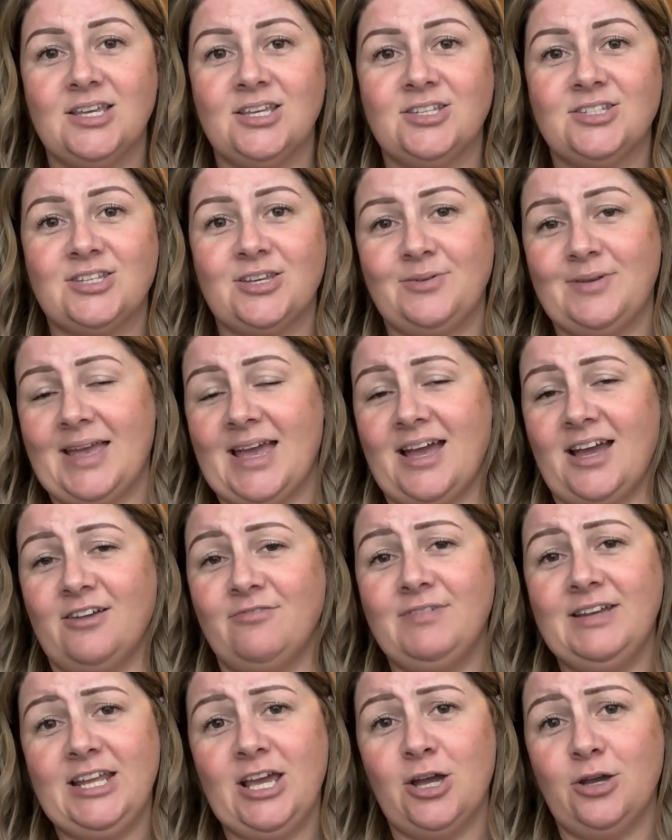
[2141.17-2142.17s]
So yeah, I
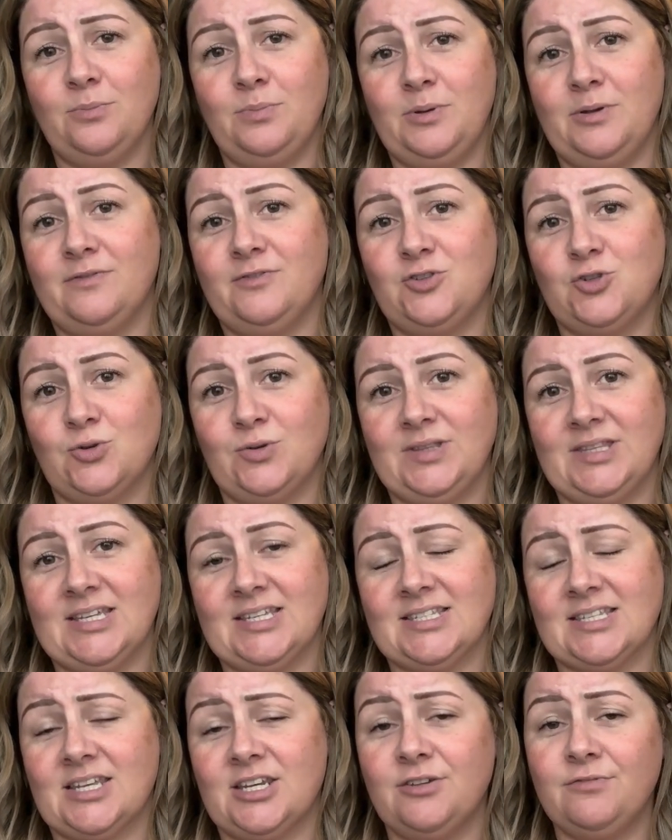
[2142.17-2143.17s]
really hope you've enjoyed
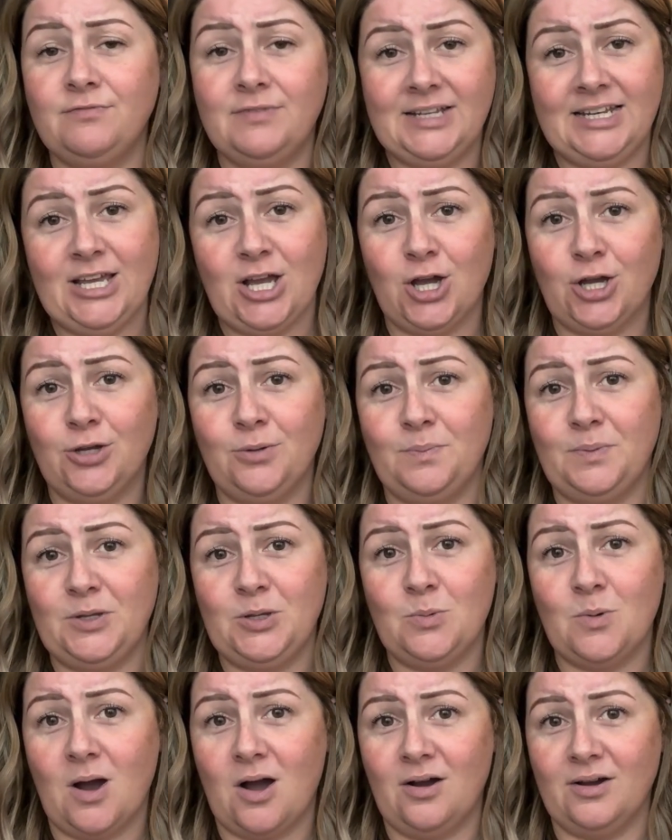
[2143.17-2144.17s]
this, and I really hope
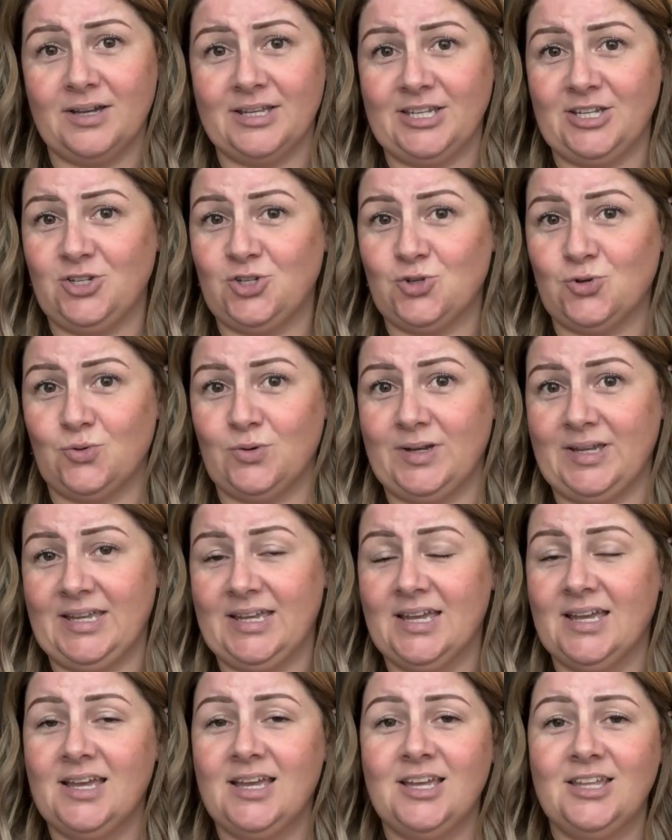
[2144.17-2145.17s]
you are going to enjoy
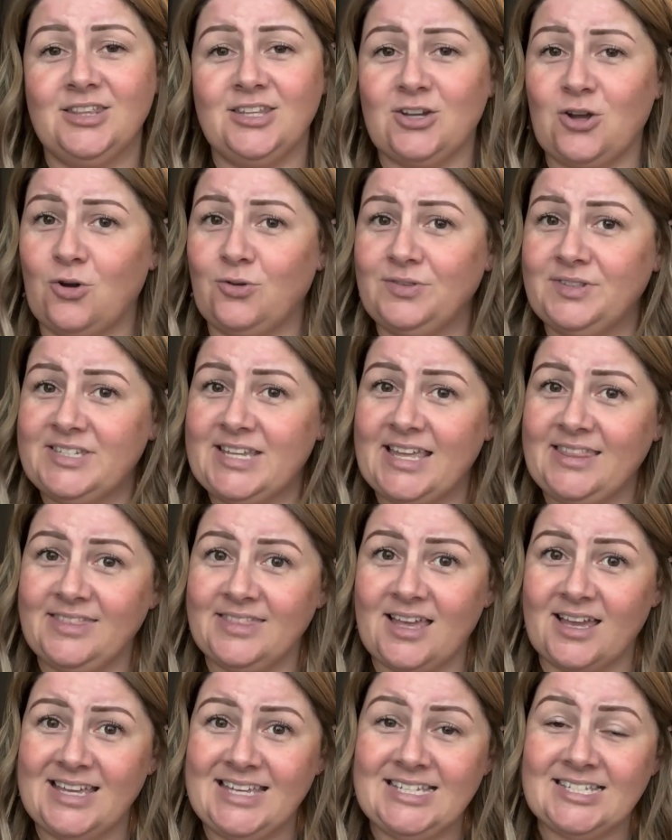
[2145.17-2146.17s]
the content
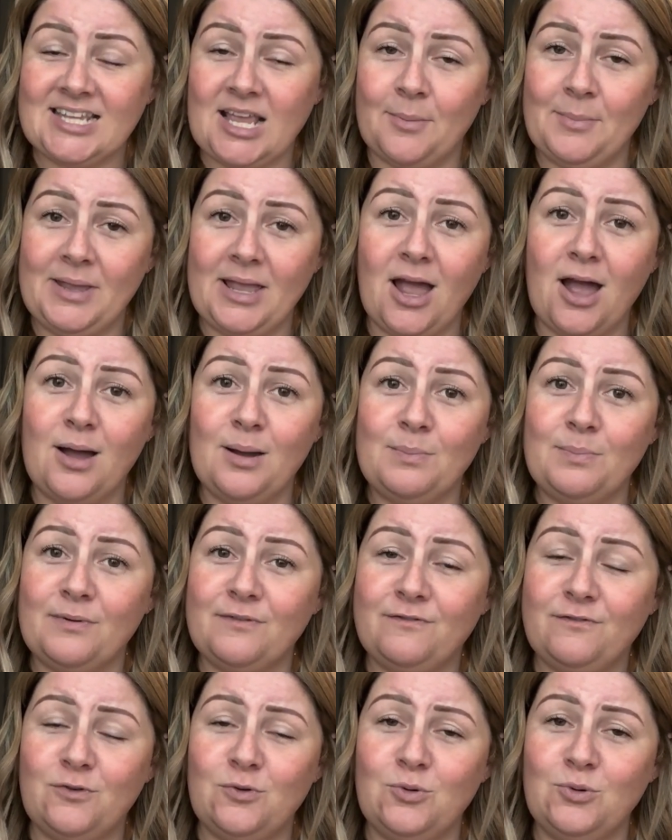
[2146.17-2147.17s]
that is coming up
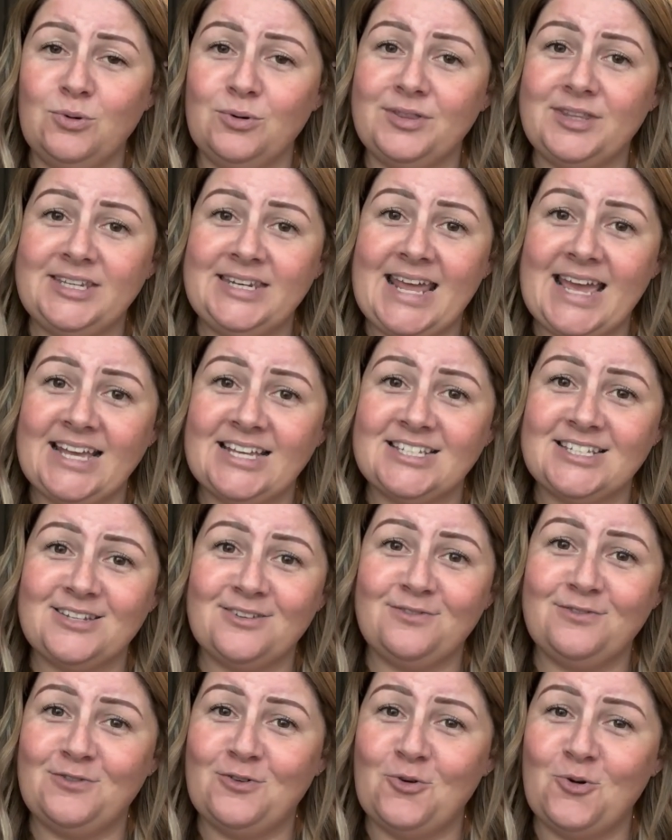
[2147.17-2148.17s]
for the next
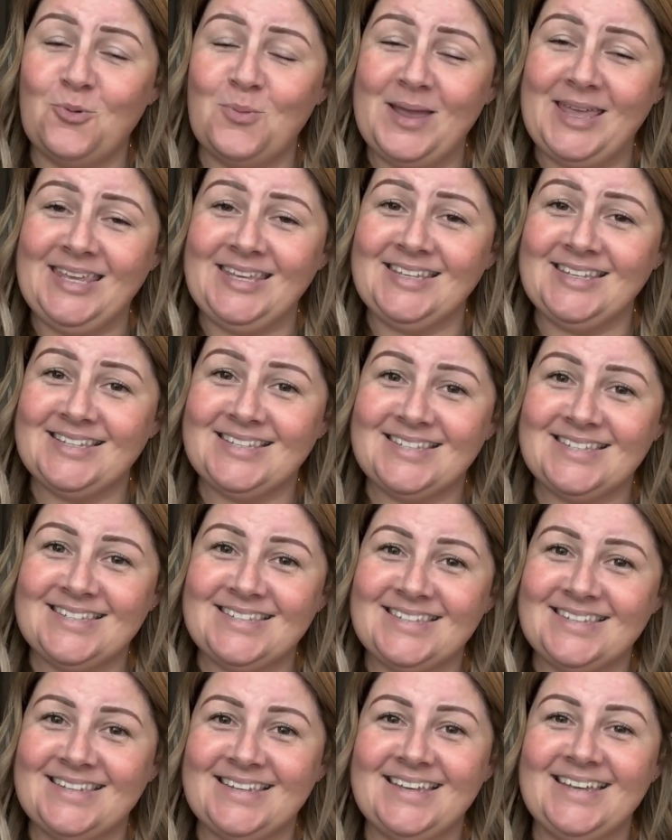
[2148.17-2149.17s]
4
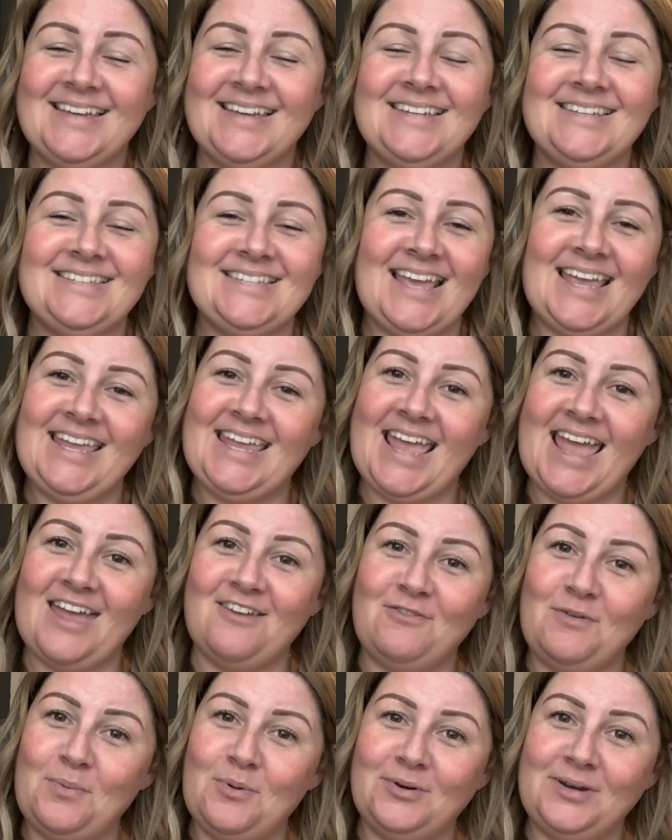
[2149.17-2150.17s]
weeks. Take care,
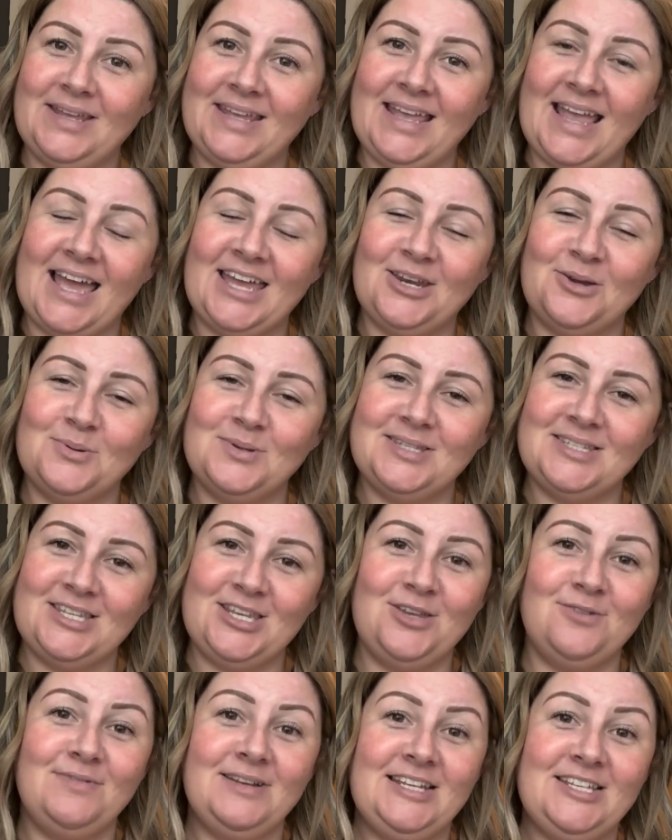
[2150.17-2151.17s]
everybody, and I will
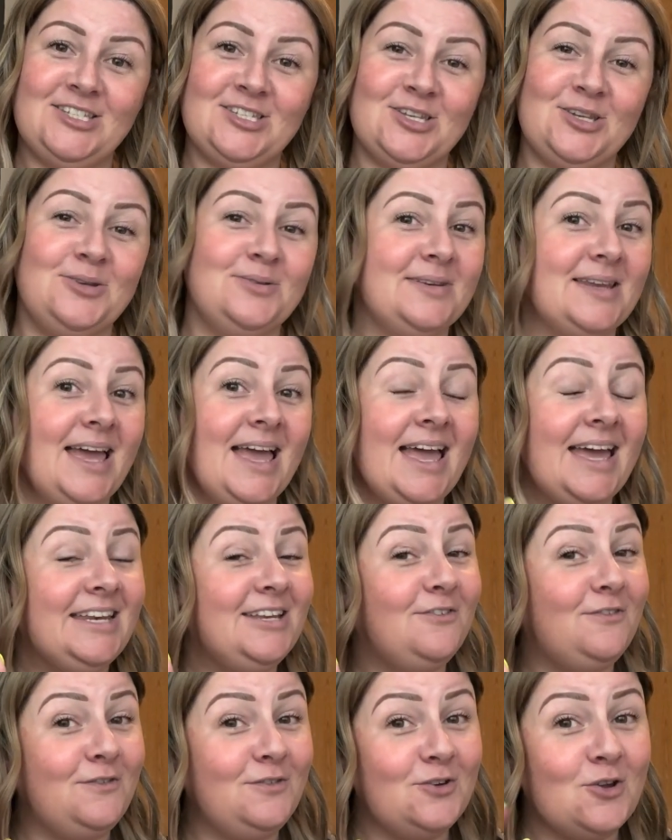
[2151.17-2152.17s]
see you really soon. And
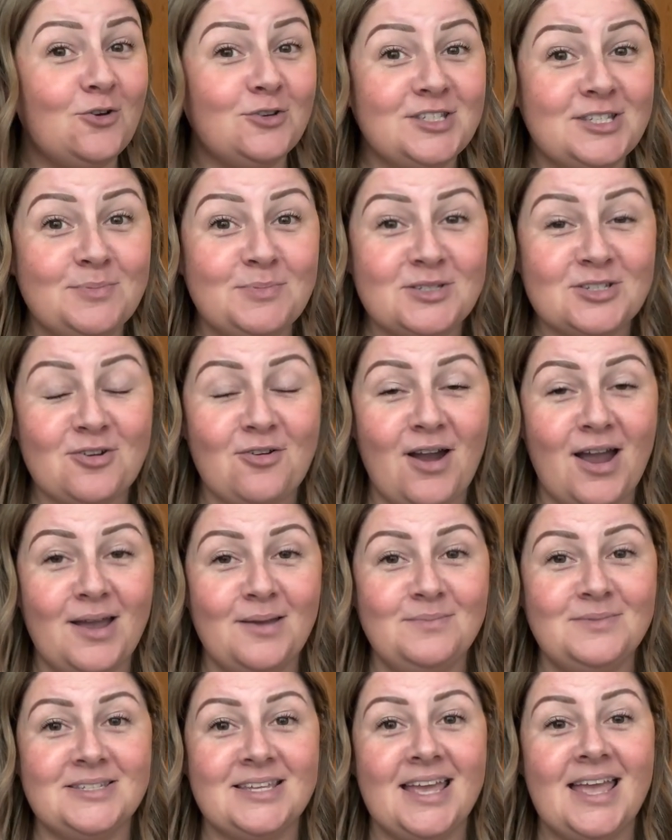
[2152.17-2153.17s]
if you're not
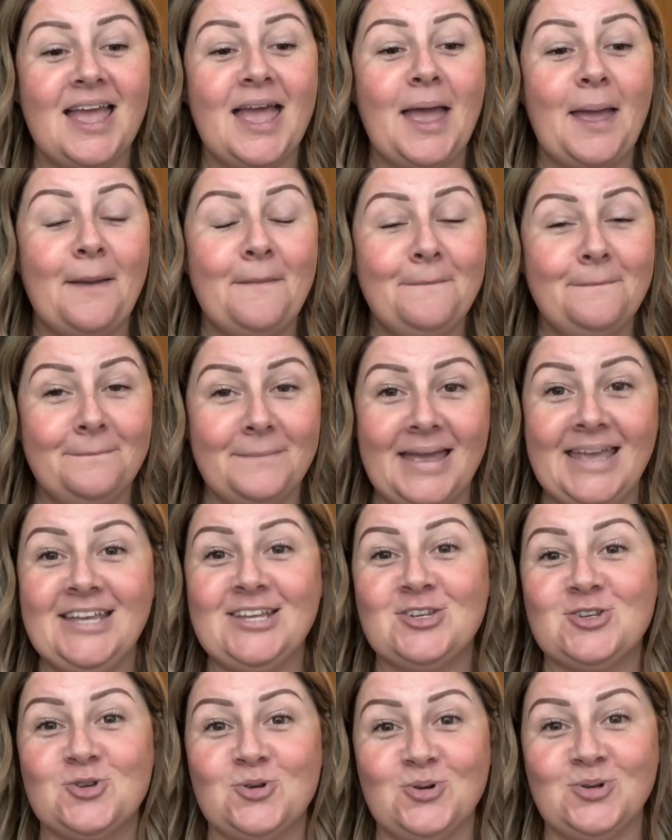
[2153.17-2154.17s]
subscribed, make
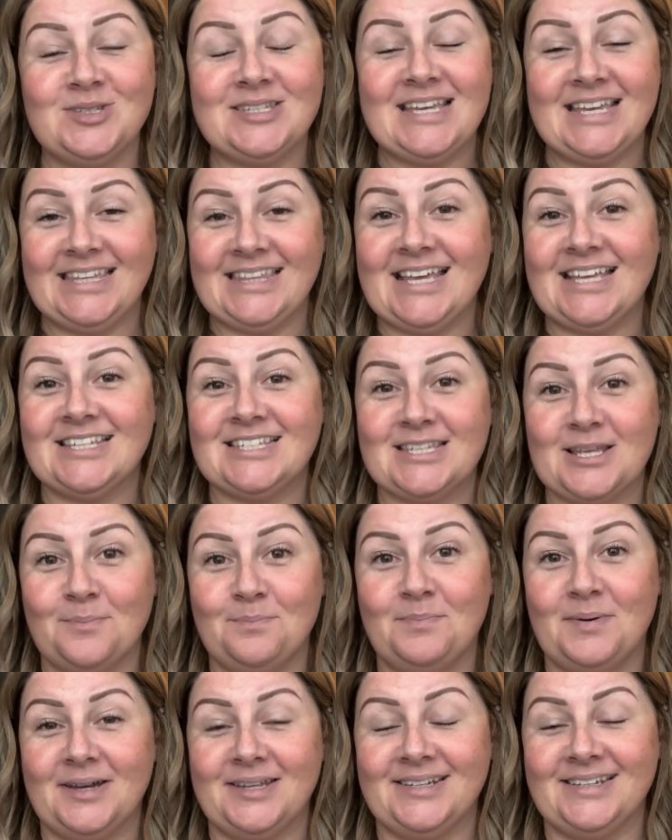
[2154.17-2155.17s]
sure to hit that
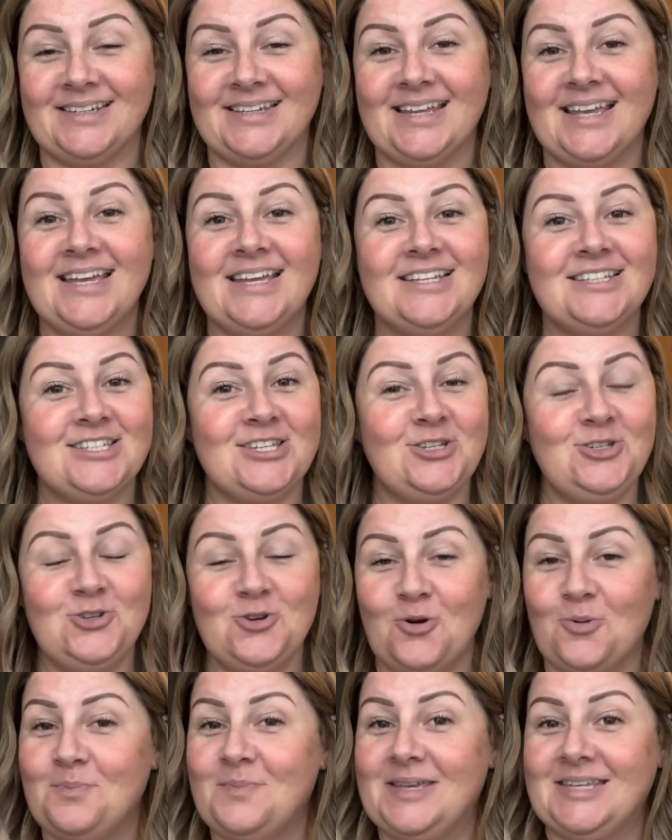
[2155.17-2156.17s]
sub button to
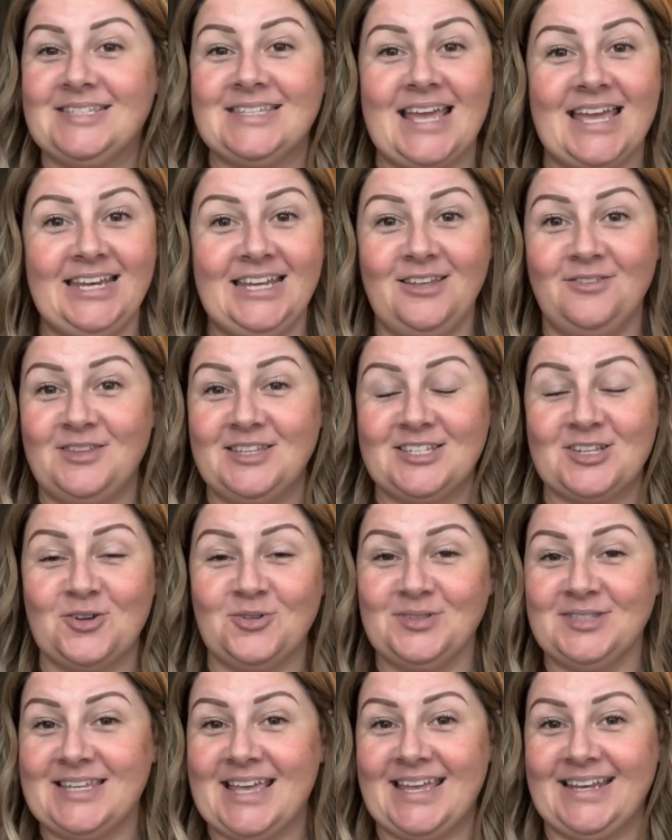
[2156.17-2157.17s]
not miss any of this
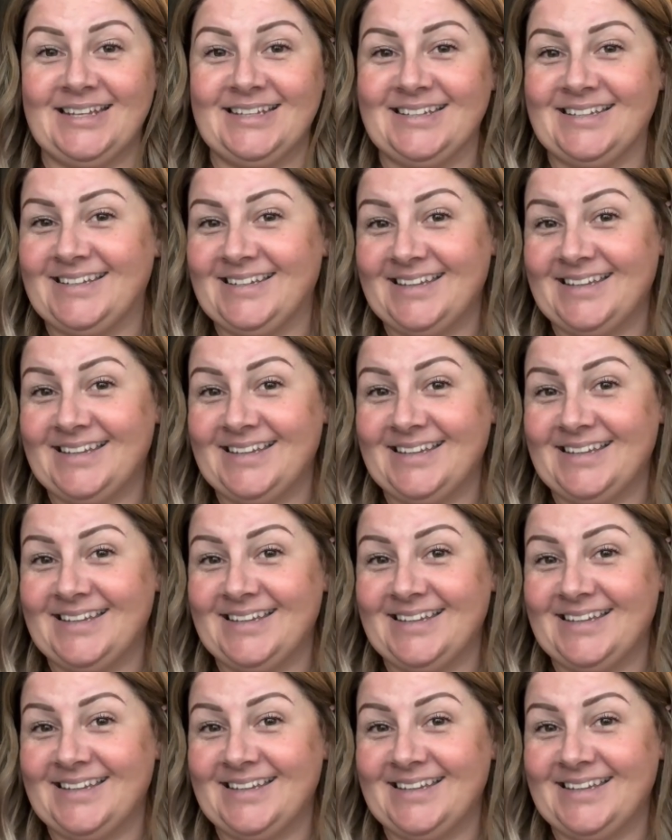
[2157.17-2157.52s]
content.